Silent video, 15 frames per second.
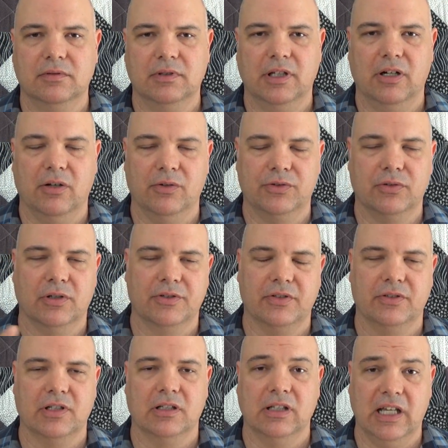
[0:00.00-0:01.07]
you know,
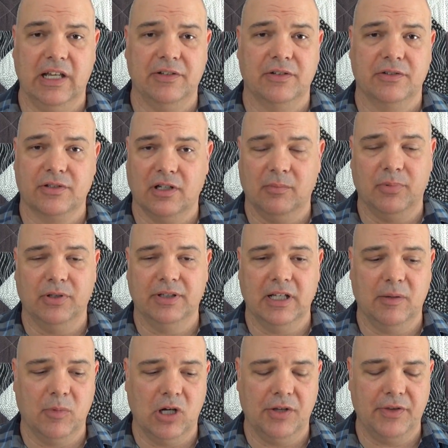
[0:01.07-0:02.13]
sources on lasers, I'll put
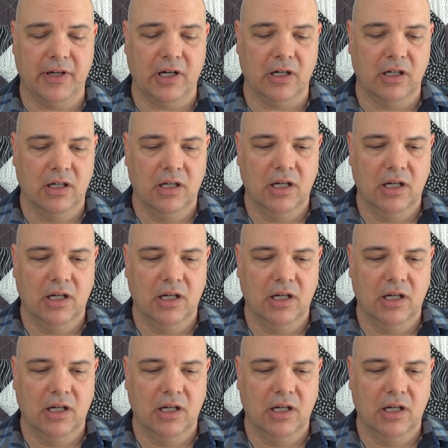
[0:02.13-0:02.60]
them on there.